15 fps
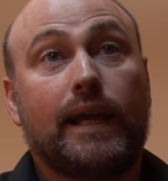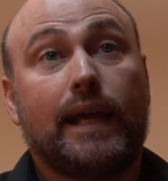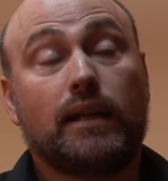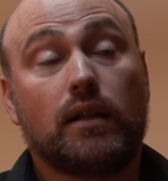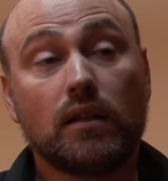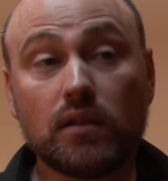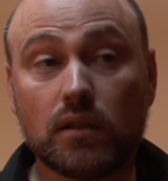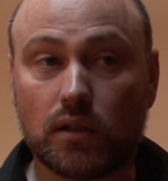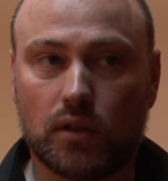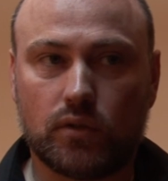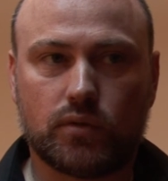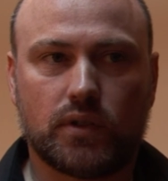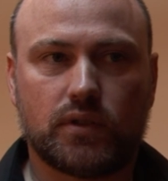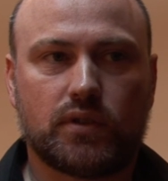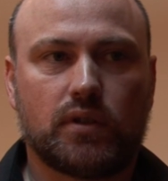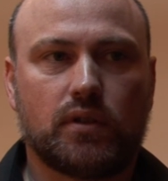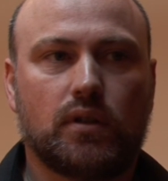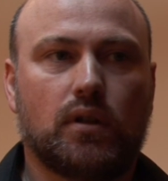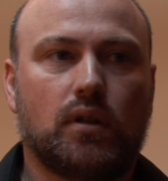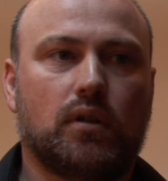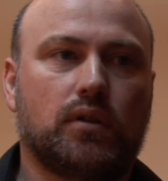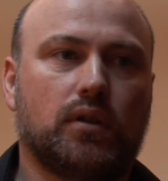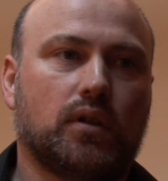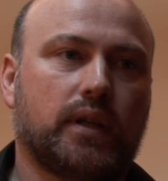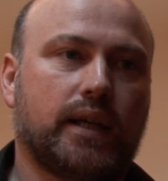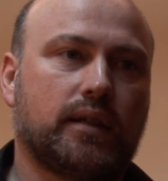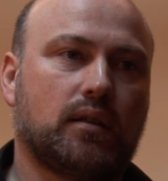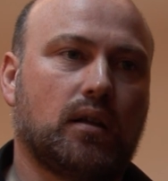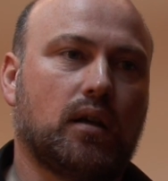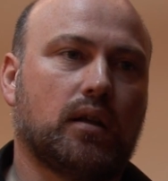In other countries, on the other
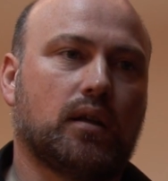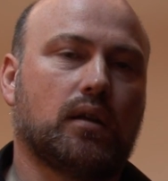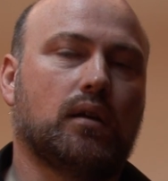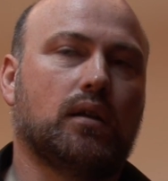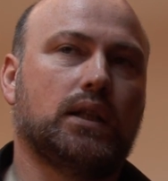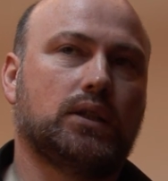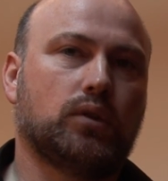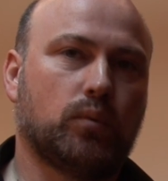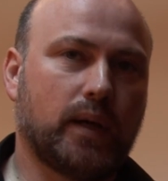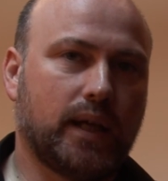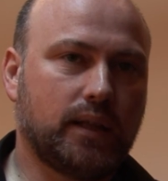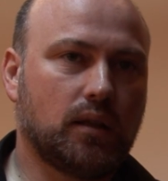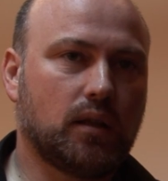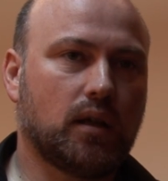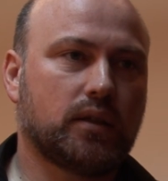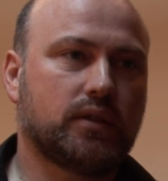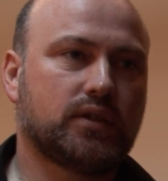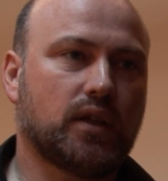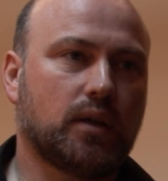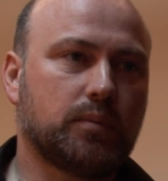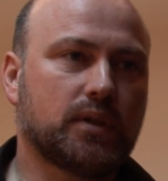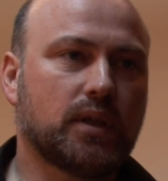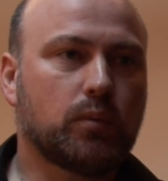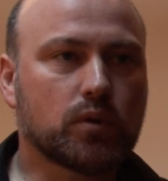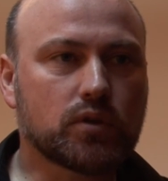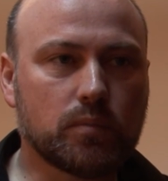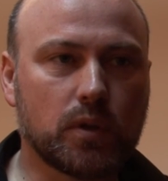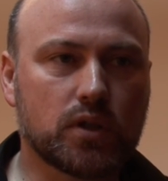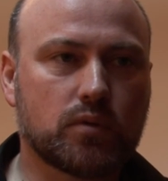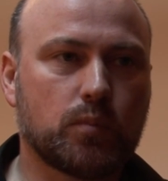hand, like Lithuania, like Cyprus, that
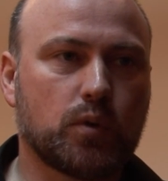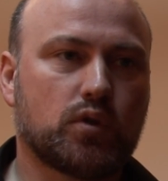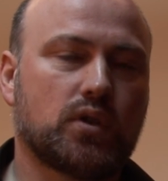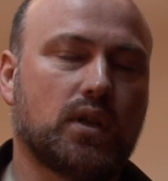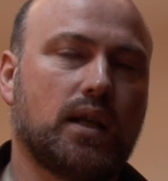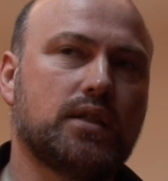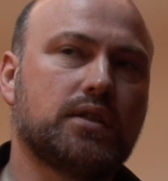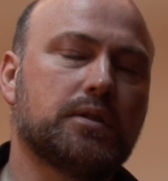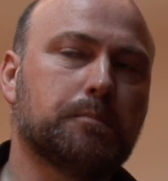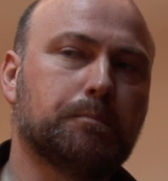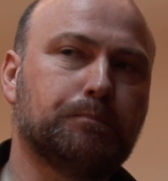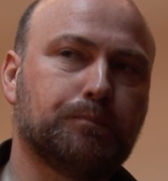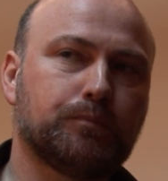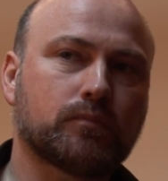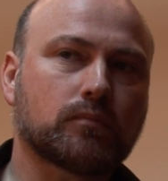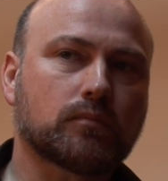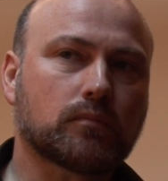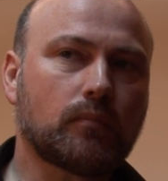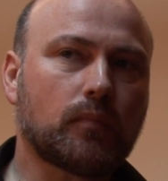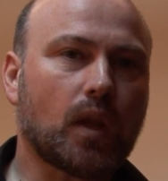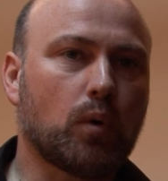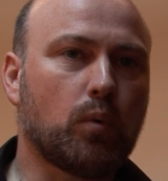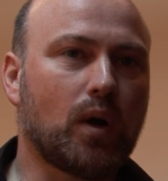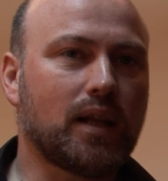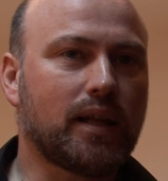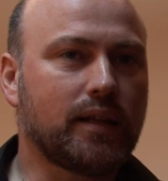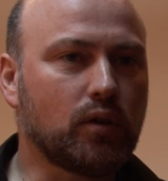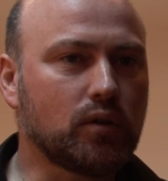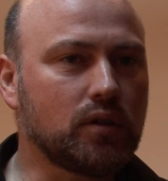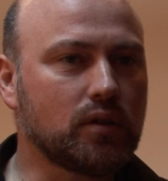was much, much less. While
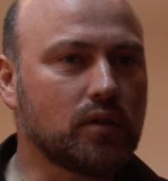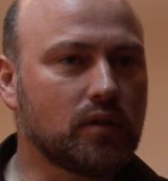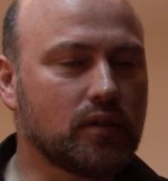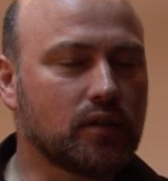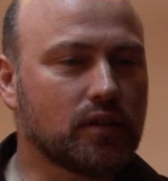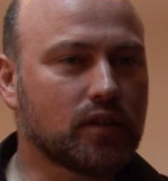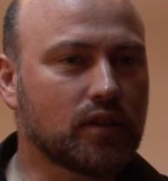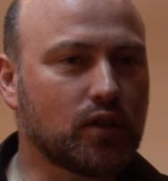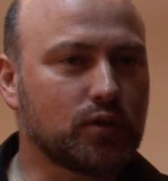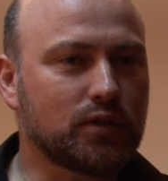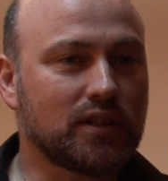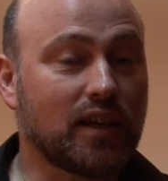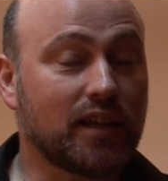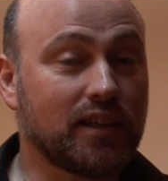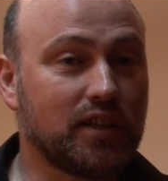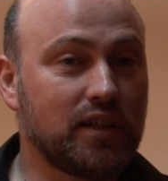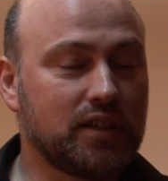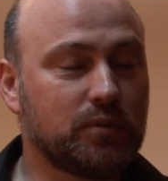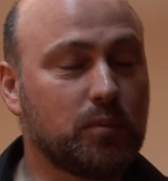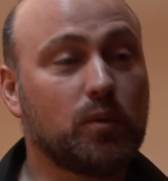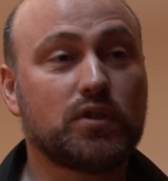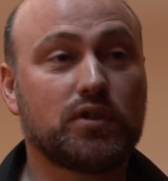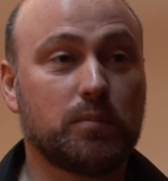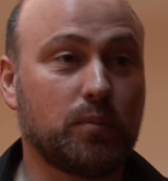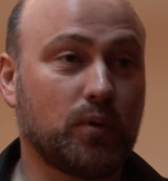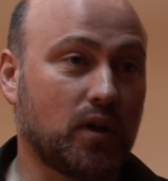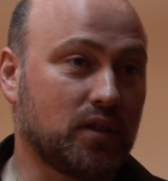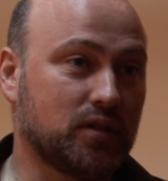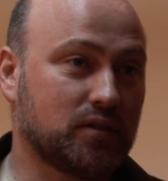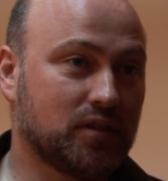in other countries like Greece, we were
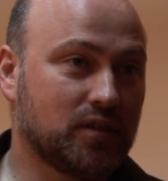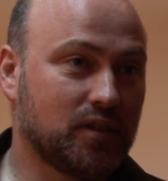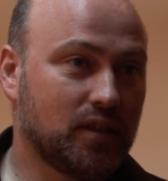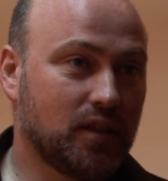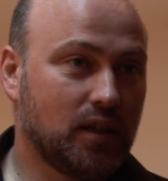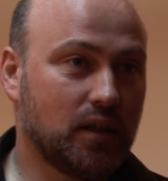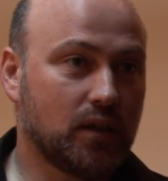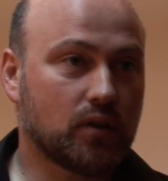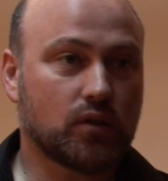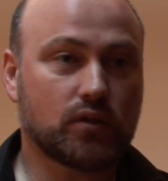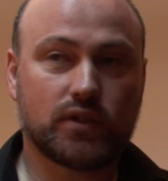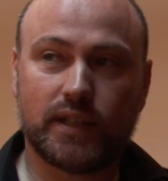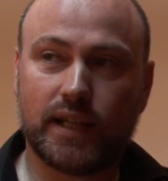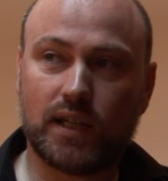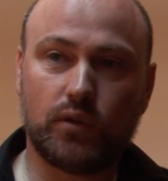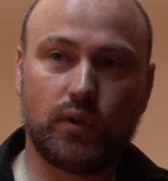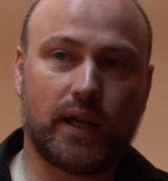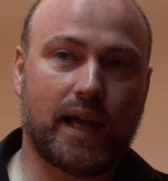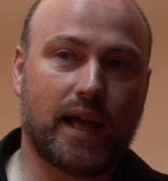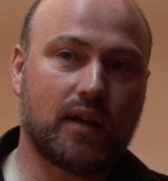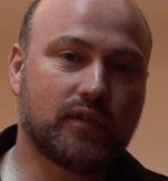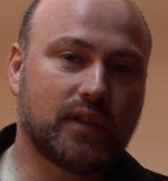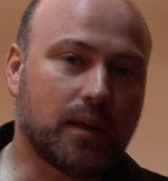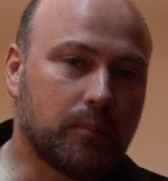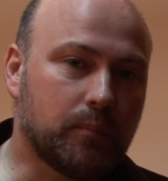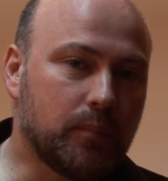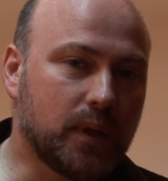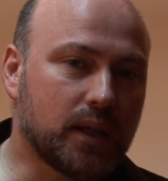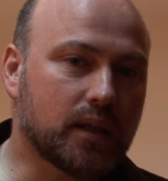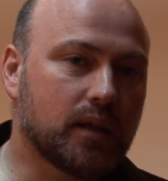surprised, because there you have
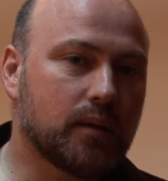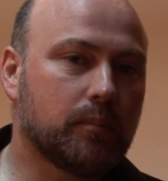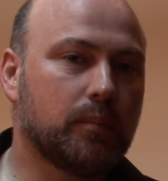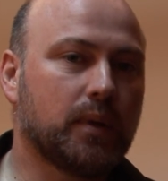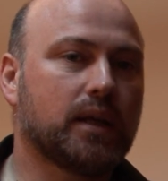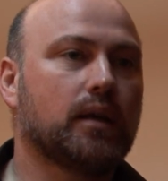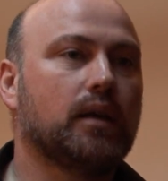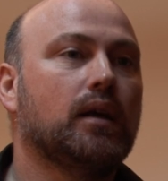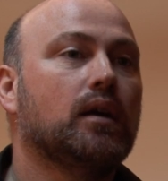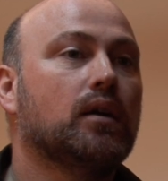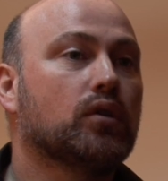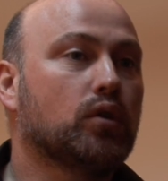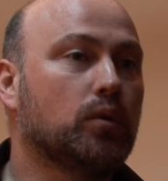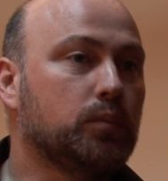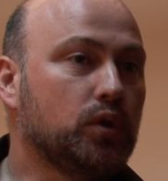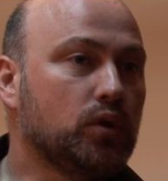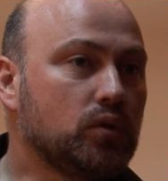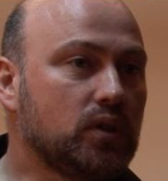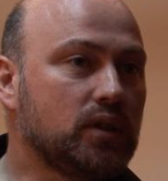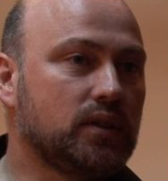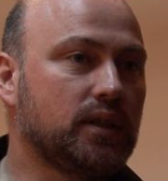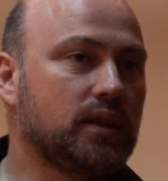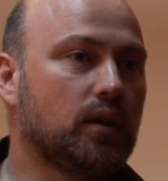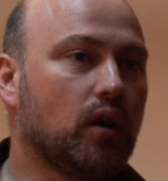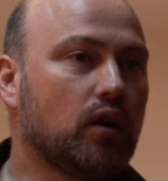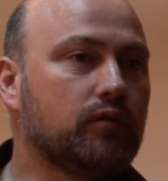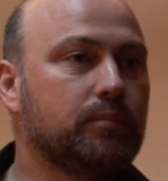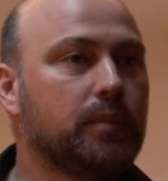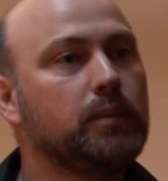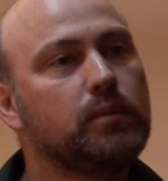that big community
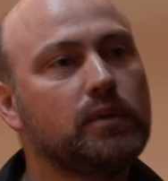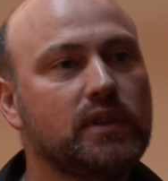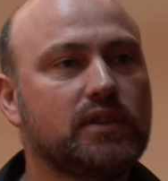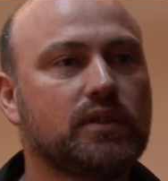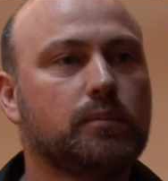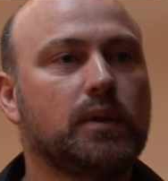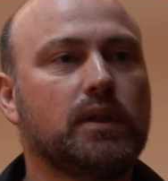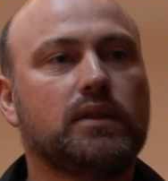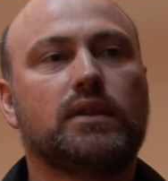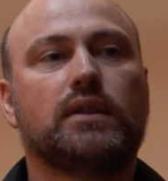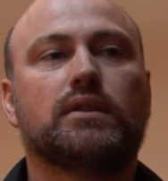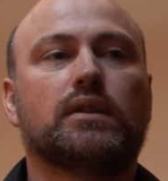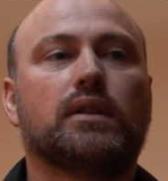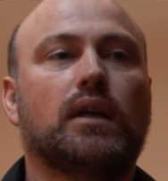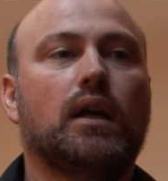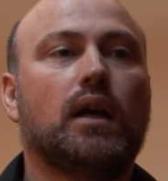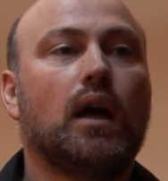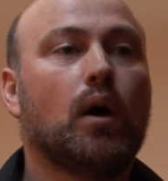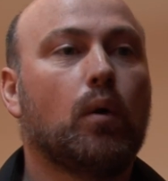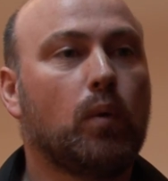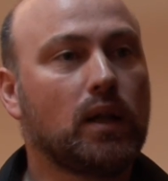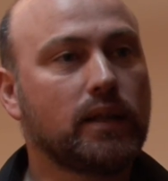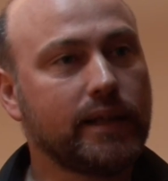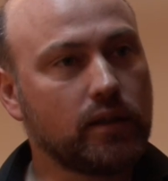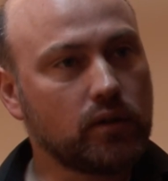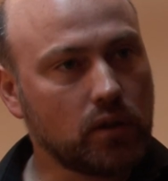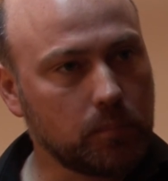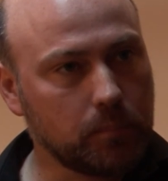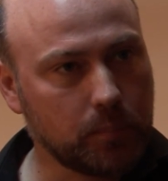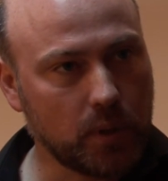of people with disabilities. While they are
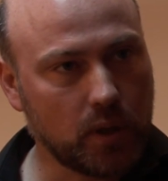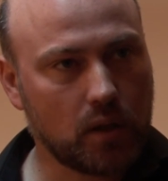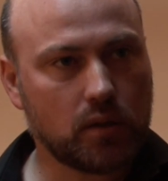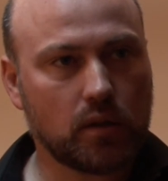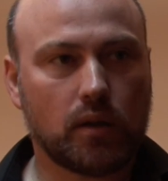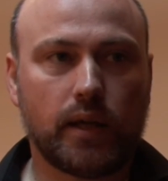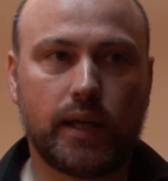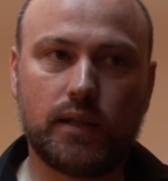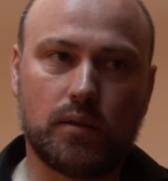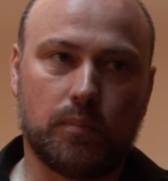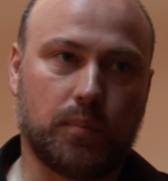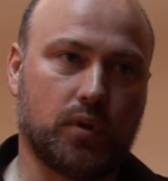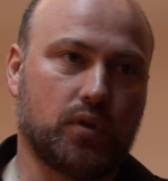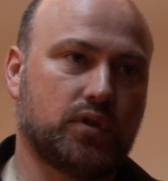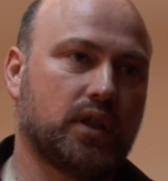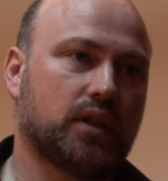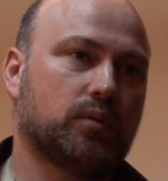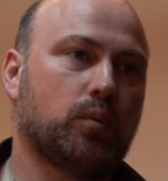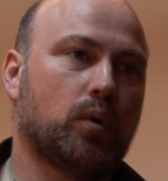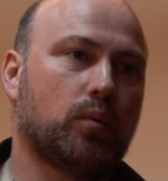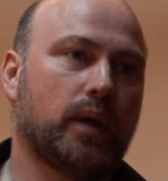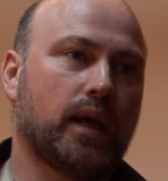not partner in the project, what